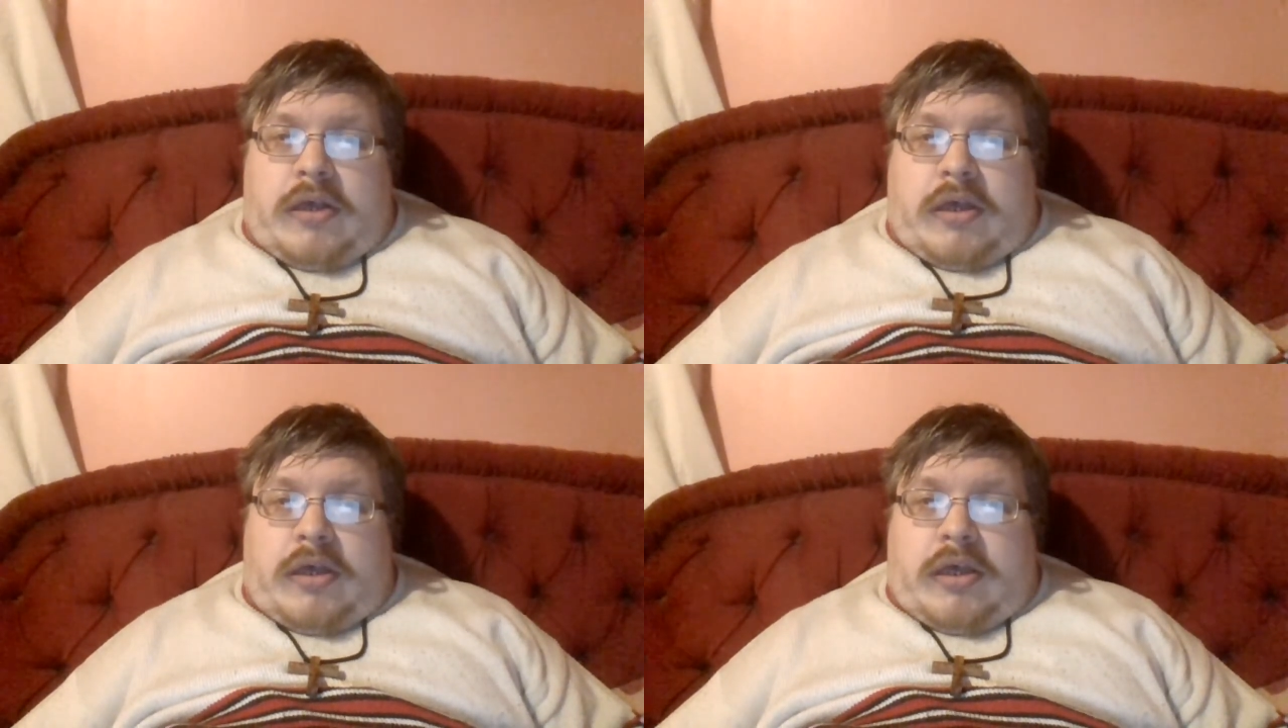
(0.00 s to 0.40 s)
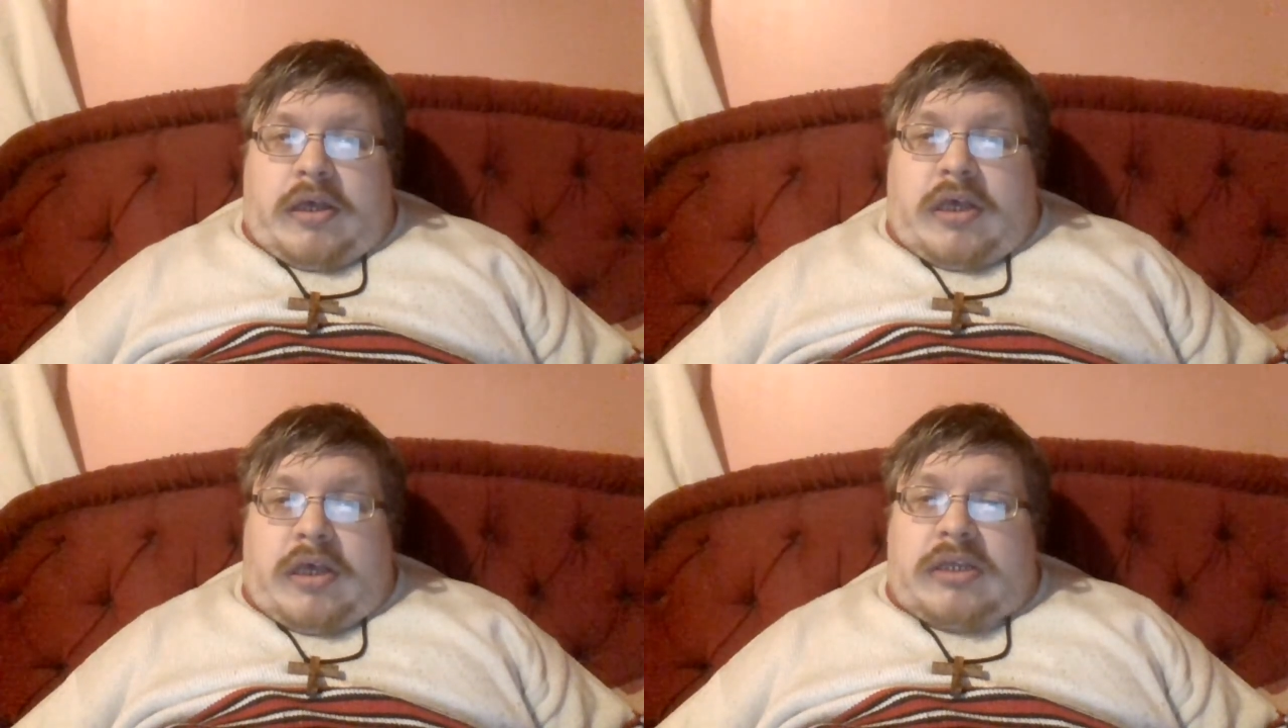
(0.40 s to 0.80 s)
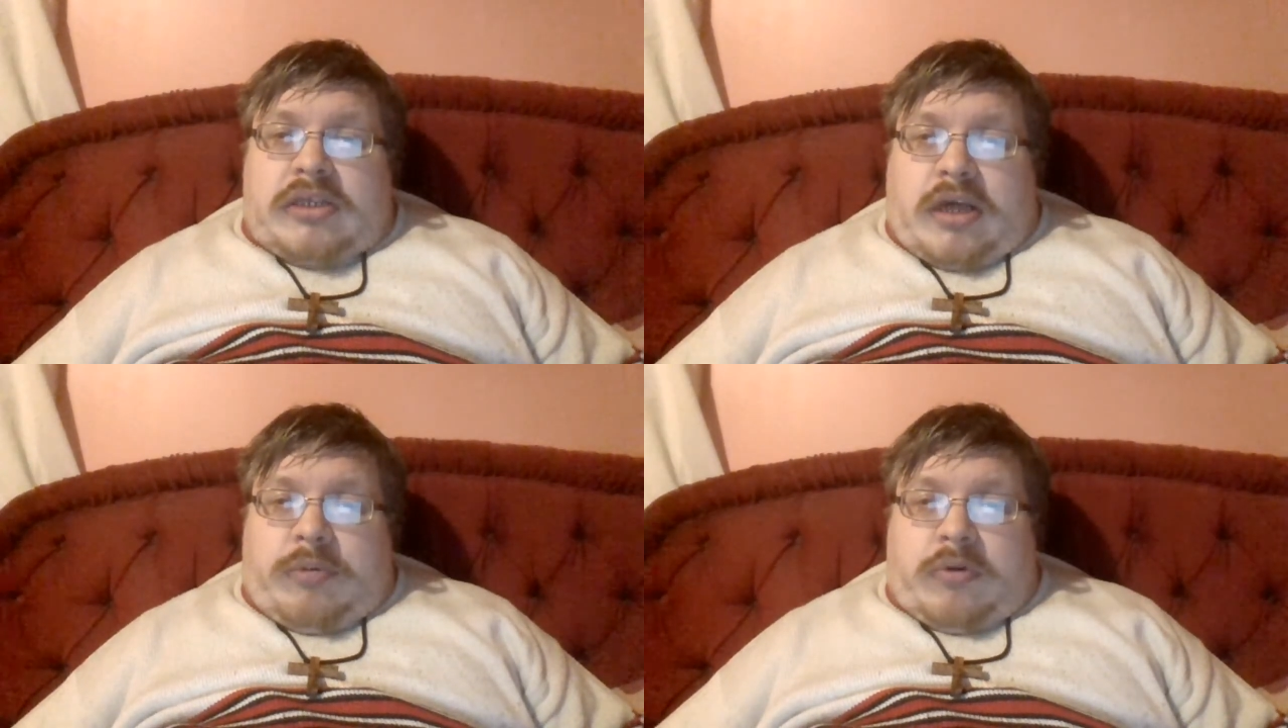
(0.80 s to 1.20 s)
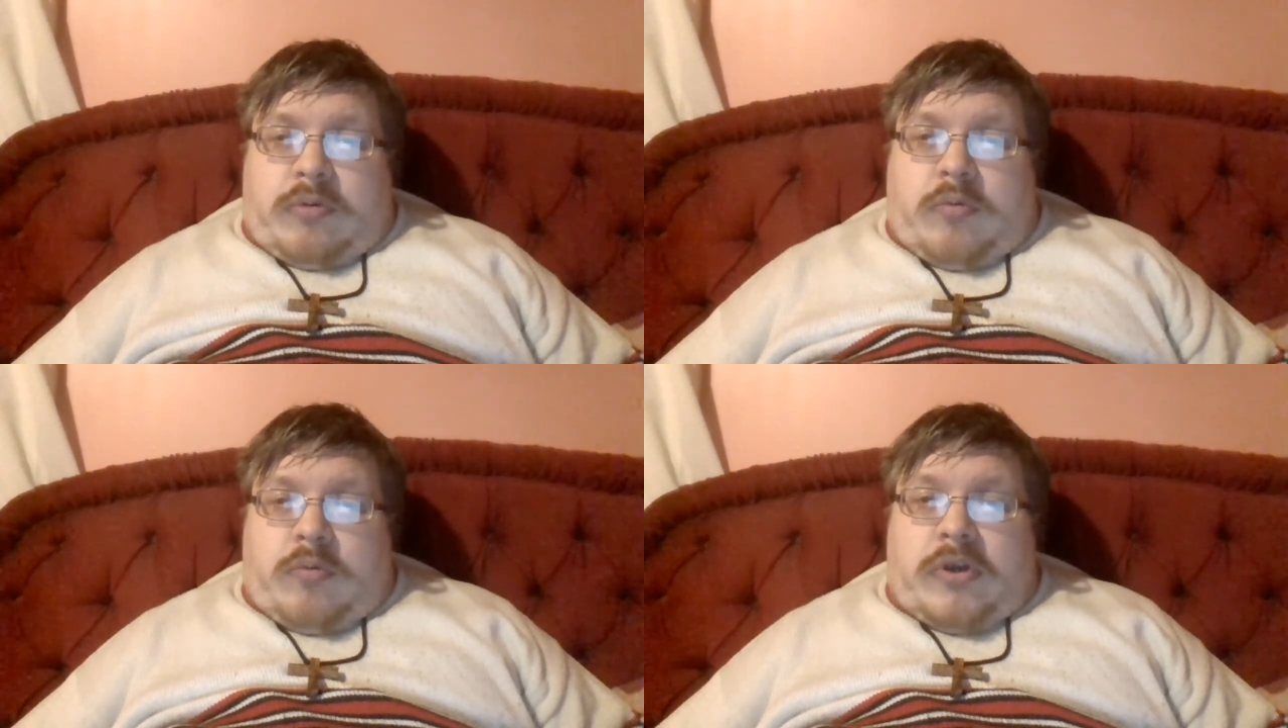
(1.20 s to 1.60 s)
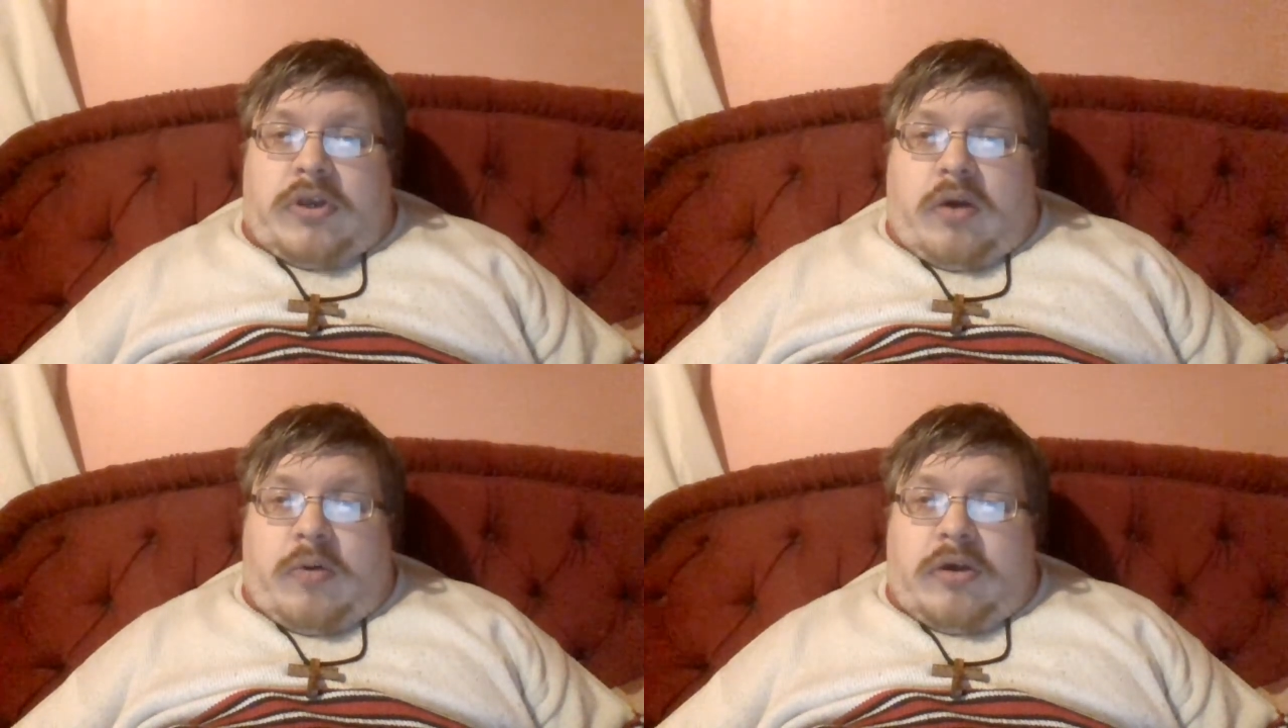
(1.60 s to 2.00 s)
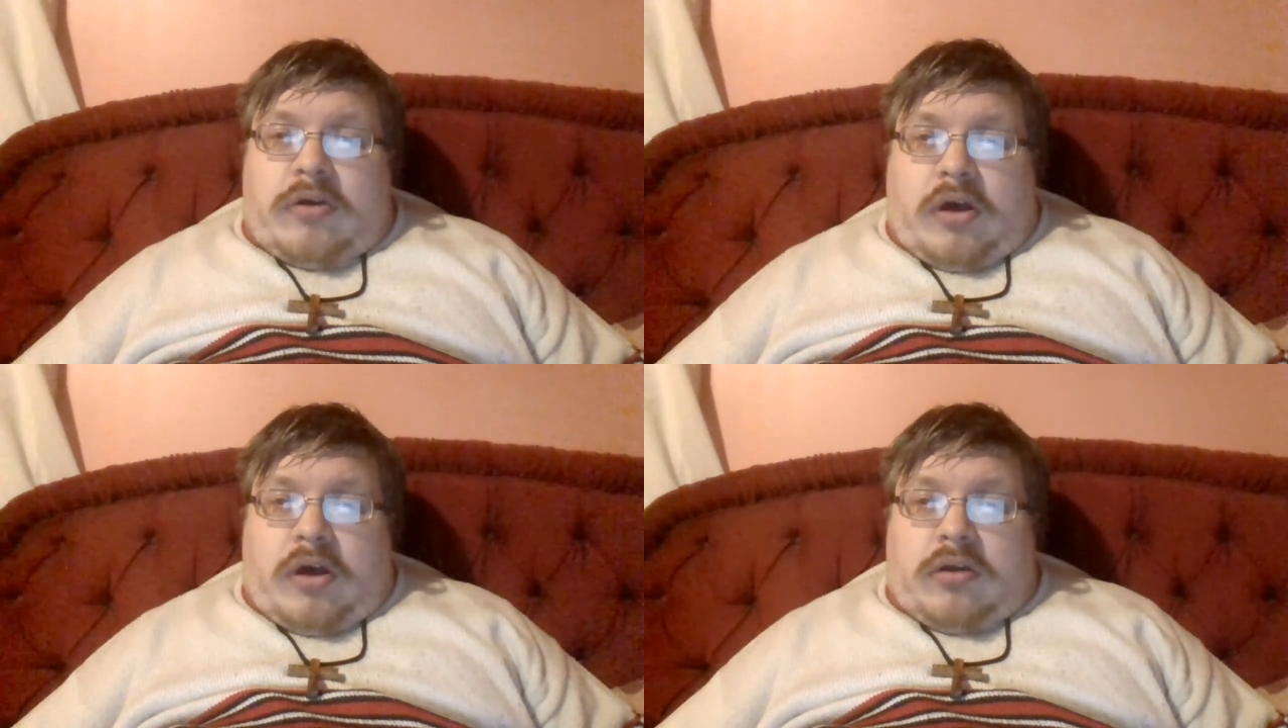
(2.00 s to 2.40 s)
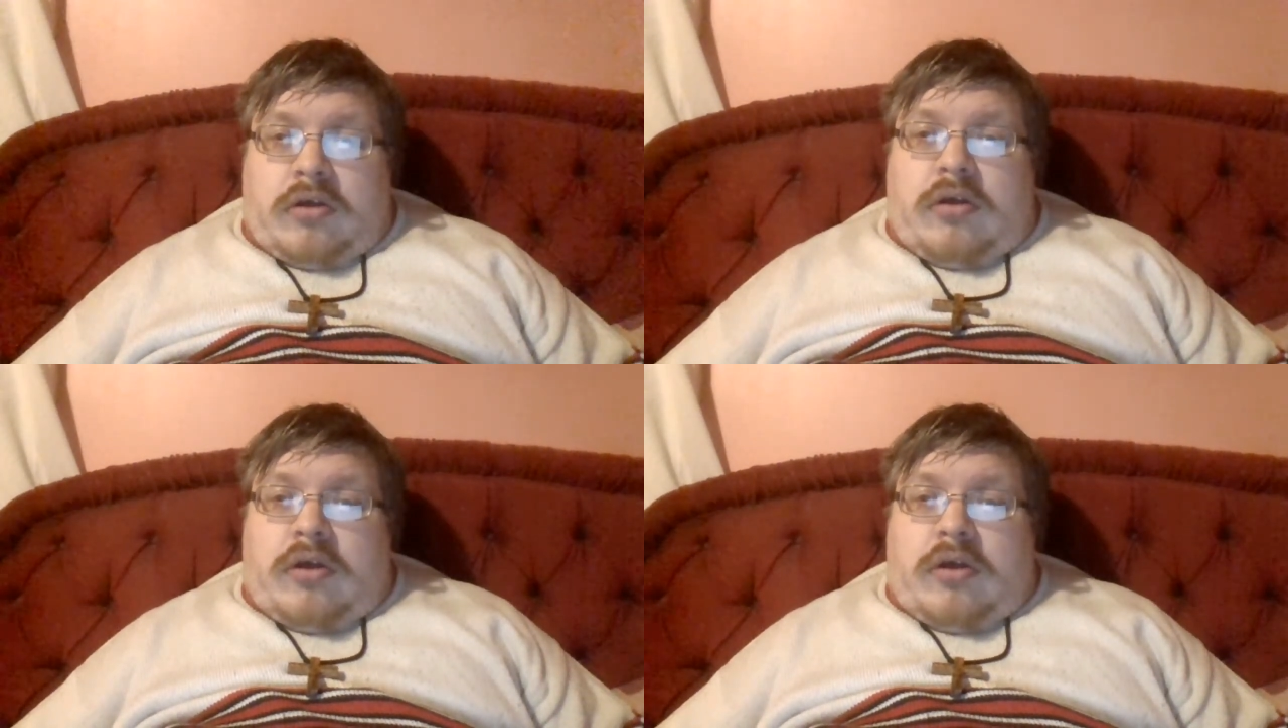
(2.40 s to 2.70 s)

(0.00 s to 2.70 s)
in to possess the land which Yahweh your God gives you,